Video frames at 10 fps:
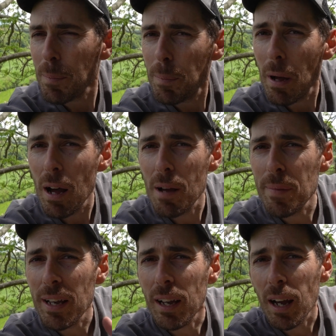Part of
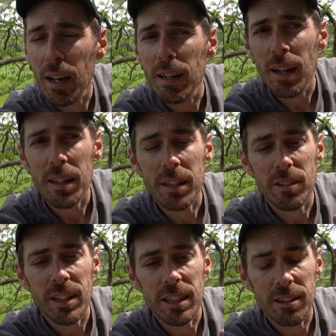me, I kind of like the
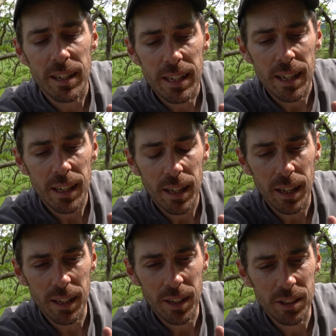gree-gree
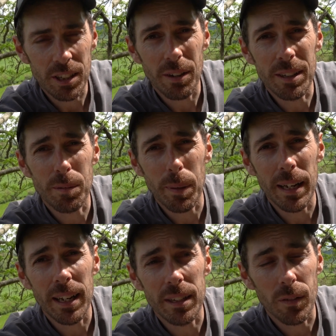because, you know, it is a
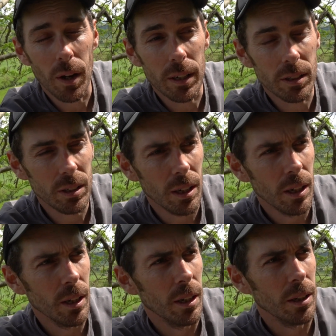belay device,
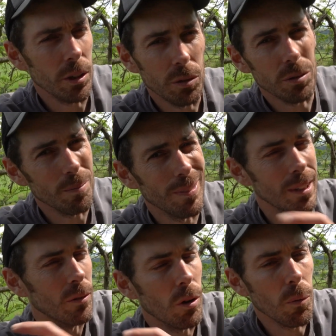used
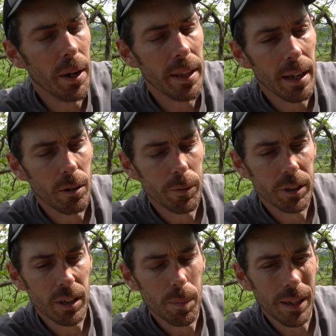in the wrong way there
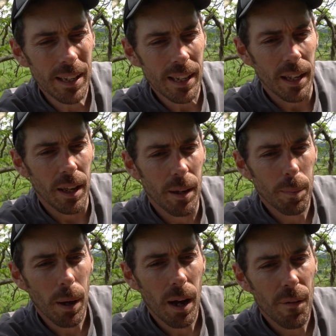obviously, but
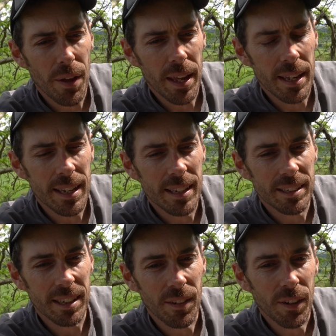part of it
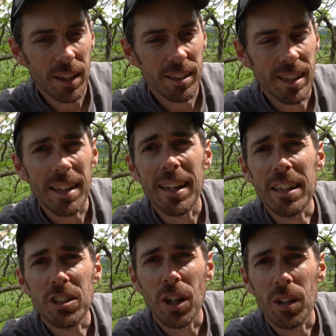is if I'm going to stand
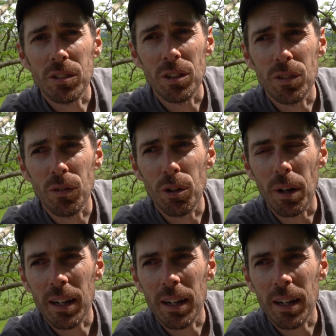any chance on the route, I